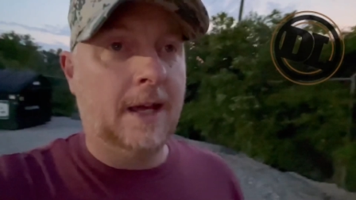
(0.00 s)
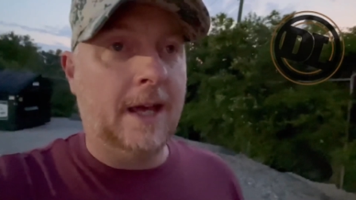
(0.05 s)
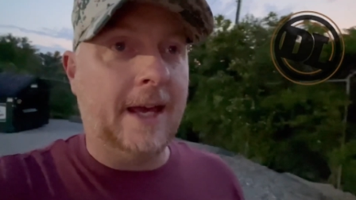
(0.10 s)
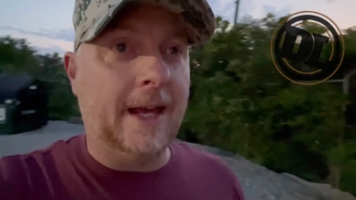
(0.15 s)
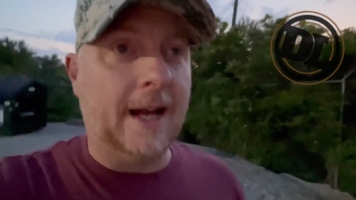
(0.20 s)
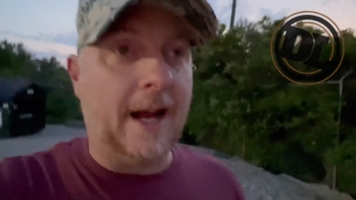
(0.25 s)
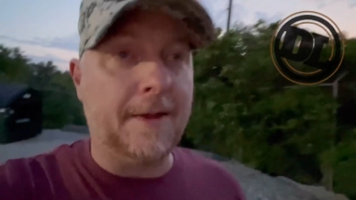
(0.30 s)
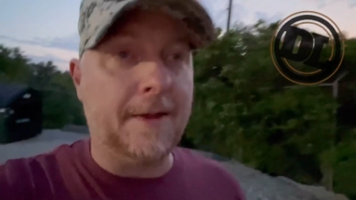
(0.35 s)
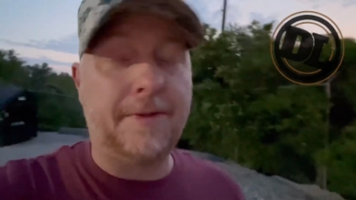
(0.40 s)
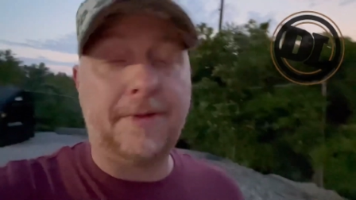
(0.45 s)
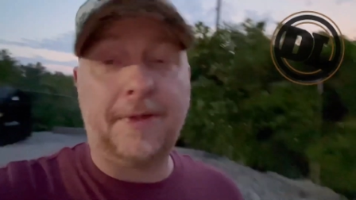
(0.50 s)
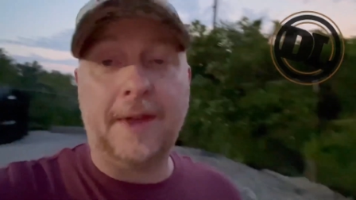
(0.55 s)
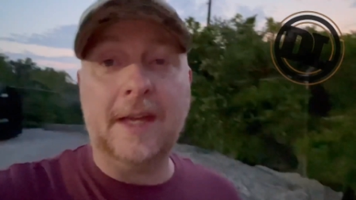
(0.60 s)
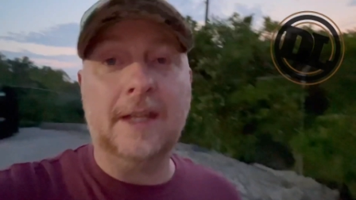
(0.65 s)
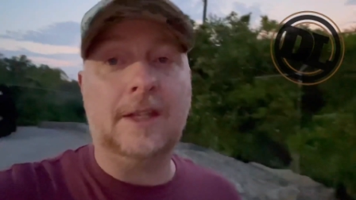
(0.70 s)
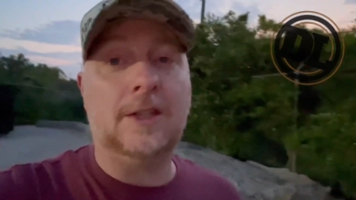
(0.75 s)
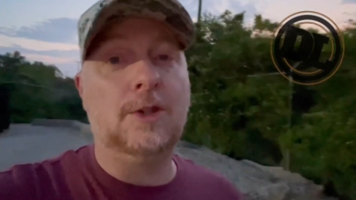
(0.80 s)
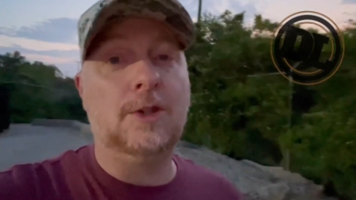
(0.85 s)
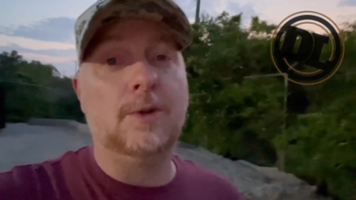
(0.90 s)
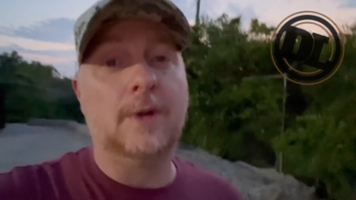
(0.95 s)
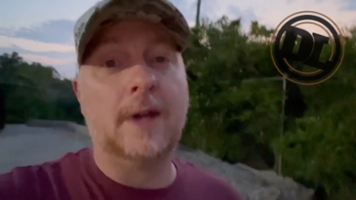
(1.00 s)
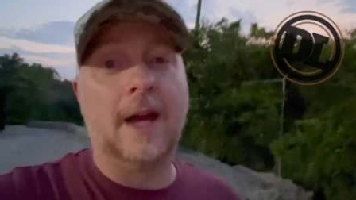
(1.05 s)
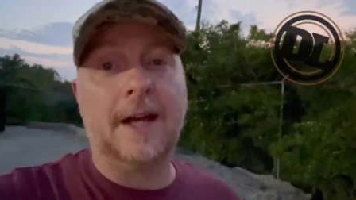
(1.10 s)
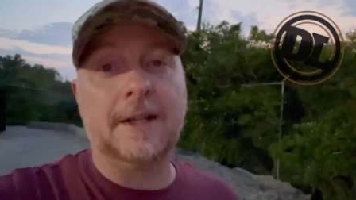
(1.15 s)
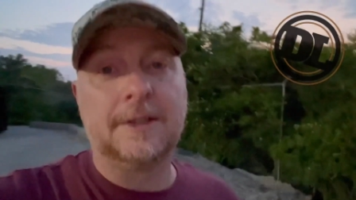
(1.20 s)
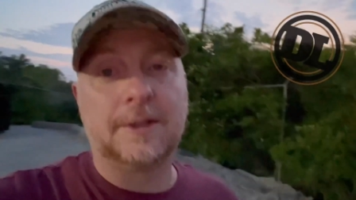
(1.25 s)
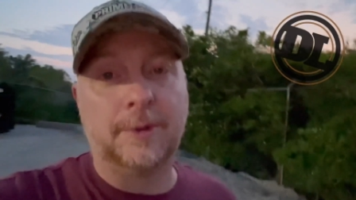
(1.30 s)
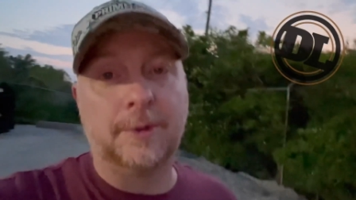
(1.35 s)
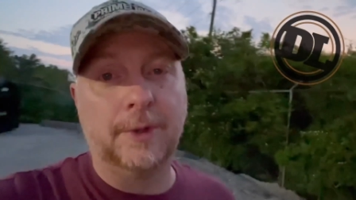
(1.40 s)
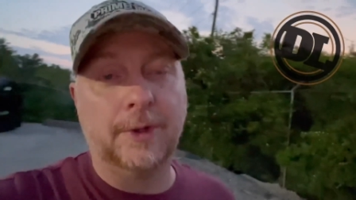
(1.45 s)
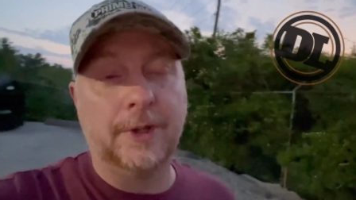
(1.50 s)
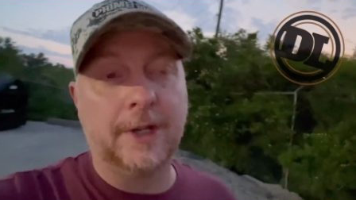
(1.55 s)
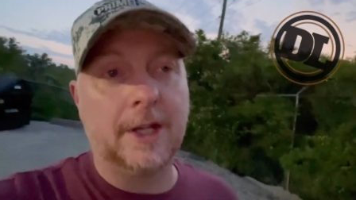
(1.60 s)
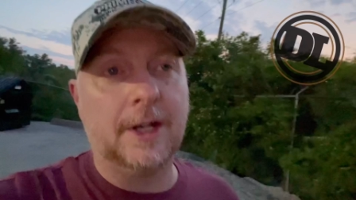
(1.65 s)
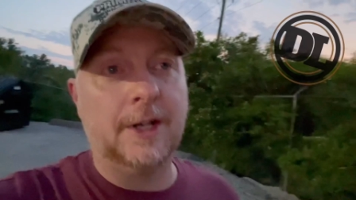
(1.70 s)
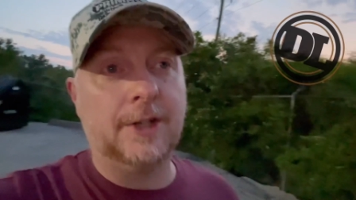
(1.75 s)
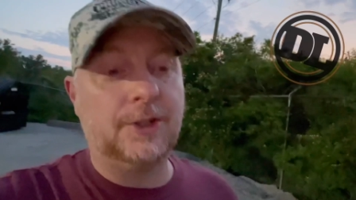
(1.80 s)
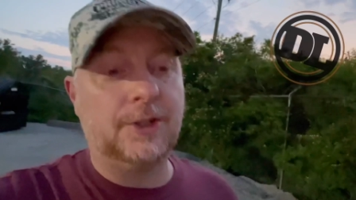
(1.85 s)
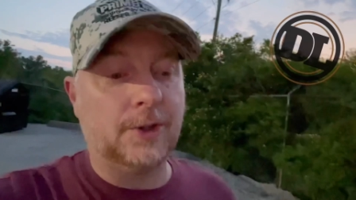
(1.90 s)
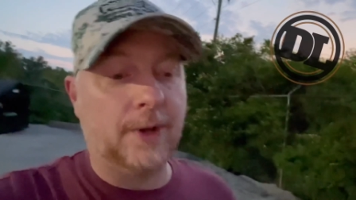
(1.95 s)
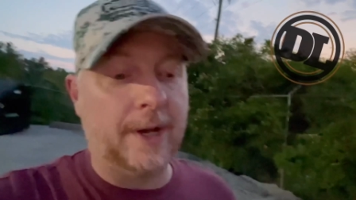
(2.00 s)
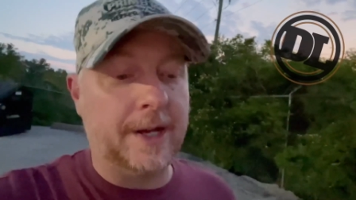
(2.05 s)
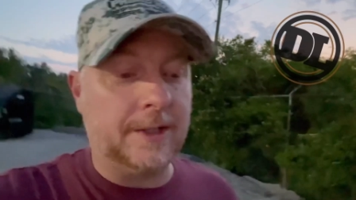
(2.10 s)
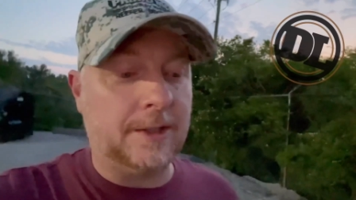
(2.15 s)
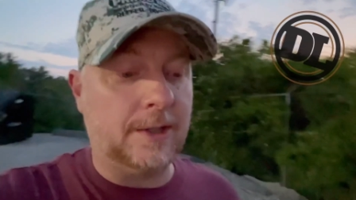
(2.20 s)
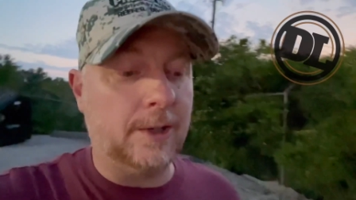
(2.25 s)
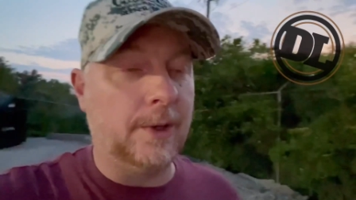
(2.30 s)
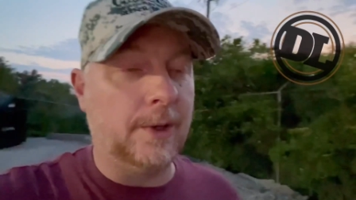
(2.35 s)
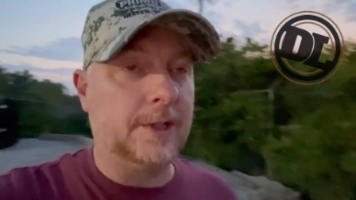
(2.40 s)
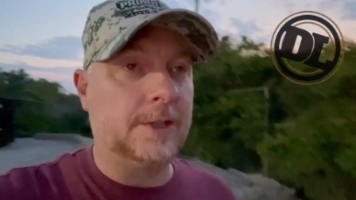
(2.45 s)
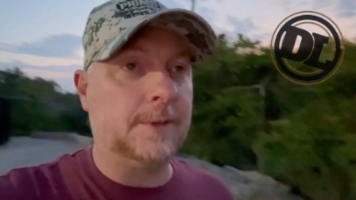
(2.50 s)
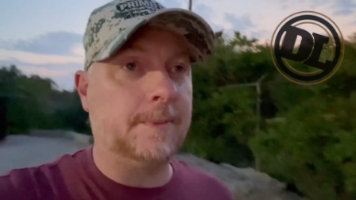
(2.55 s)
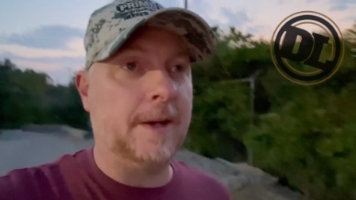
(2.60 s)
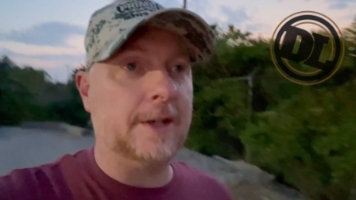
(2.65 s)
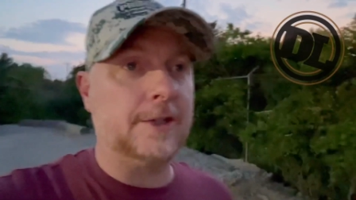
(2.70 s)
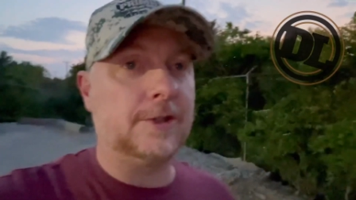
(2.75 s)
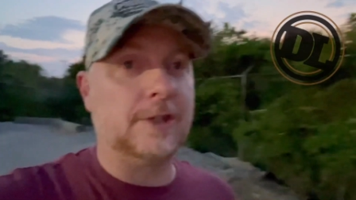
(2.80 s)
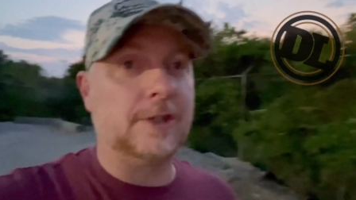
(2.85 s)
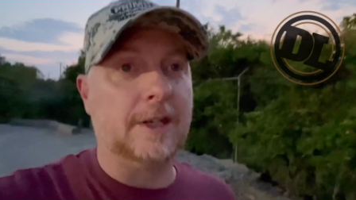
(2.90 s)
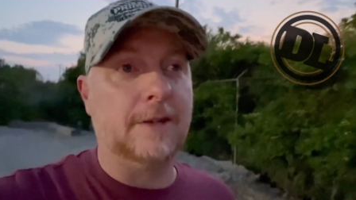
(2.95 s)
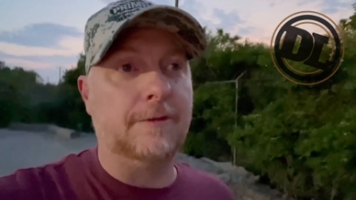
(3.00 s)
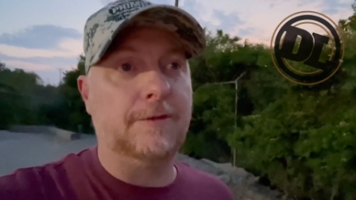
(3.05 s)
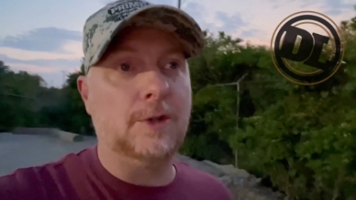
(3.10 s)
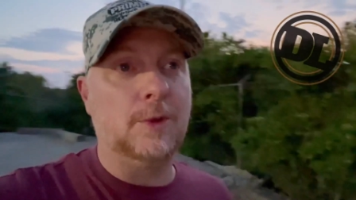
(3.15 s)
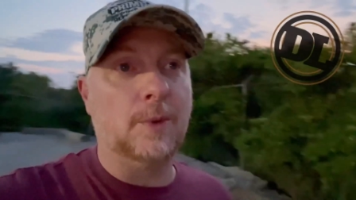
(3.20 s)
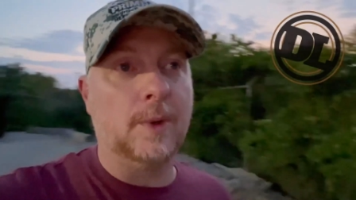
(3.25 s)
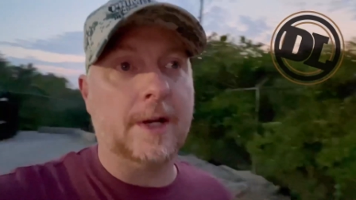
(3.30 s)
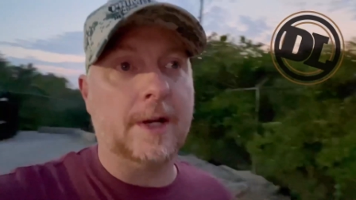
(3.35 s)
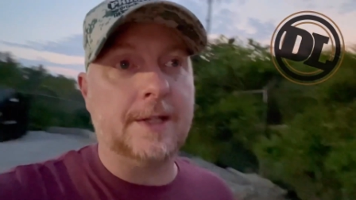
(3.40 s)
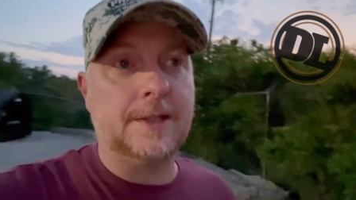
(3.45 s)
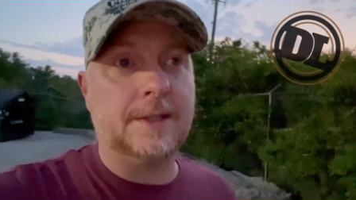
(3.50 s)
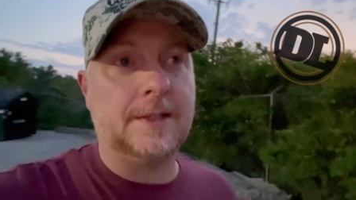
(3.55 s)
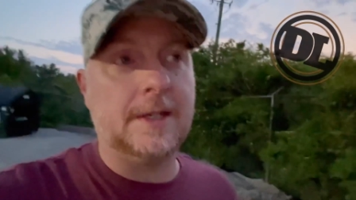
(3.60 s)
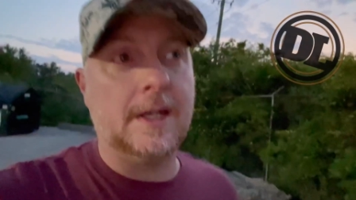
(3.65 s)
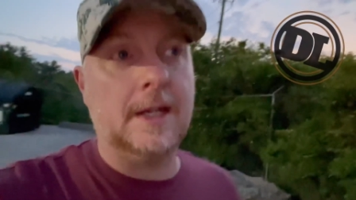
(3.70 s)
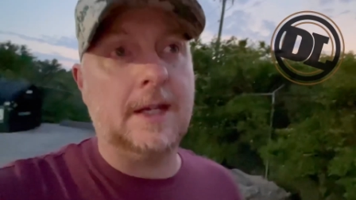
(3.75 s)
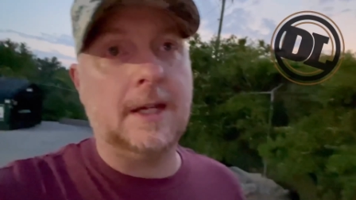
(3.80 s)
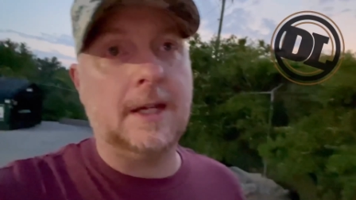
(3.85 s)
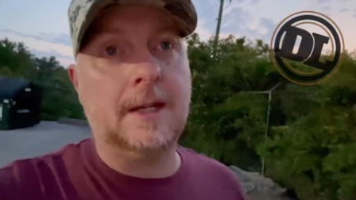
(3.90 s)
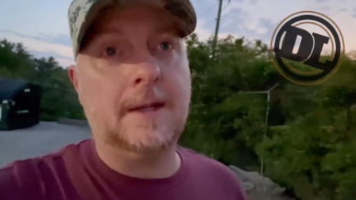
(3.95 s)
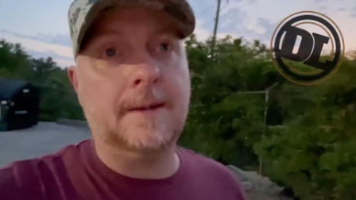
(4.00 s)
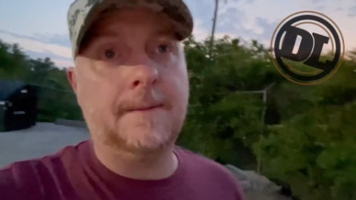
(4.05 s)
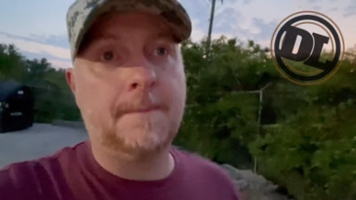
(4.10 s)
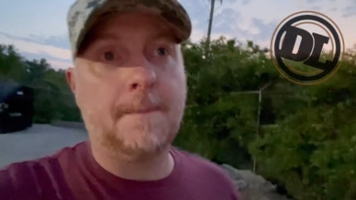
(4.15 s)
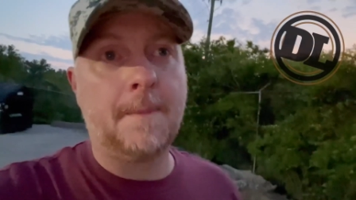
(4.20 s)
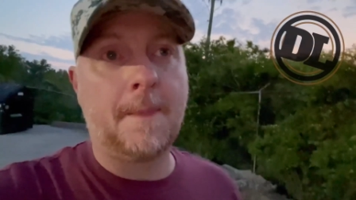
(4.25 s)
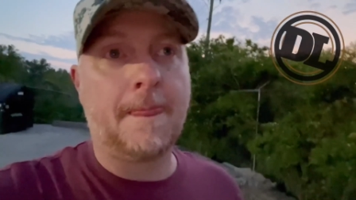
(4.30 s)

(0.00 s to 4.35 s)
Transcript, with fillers: and I think you guys are really gonna enjoy it too, especially if you wanna see